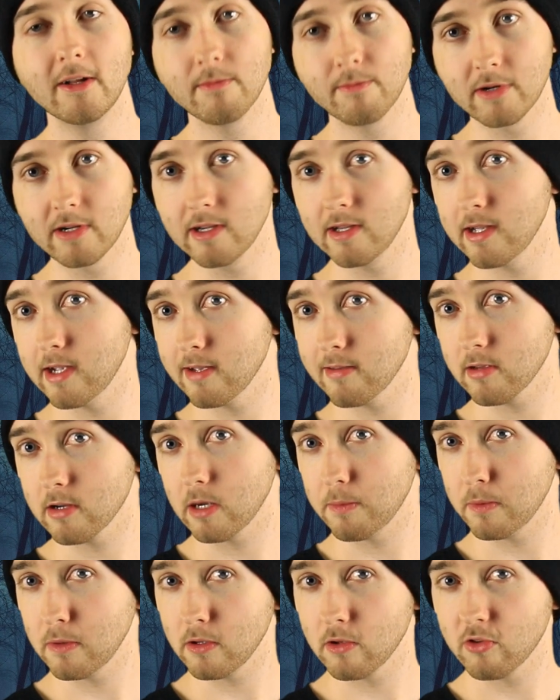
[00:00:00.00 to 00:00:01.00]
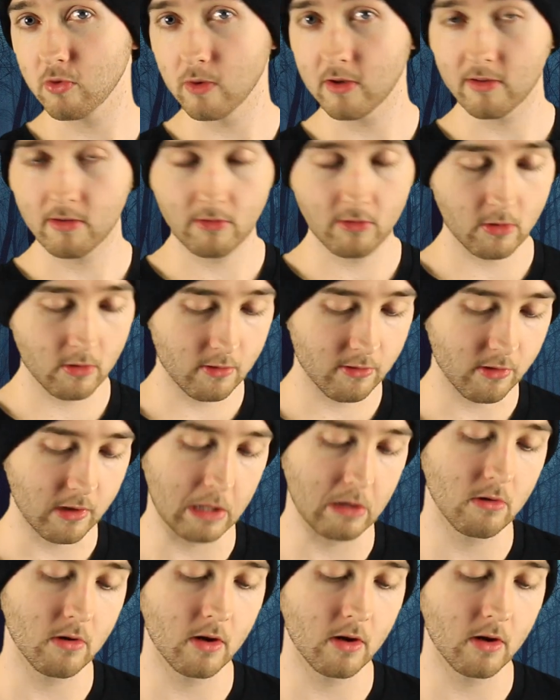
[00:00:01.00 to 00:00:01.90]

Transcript: But it has a couple of twists and turns later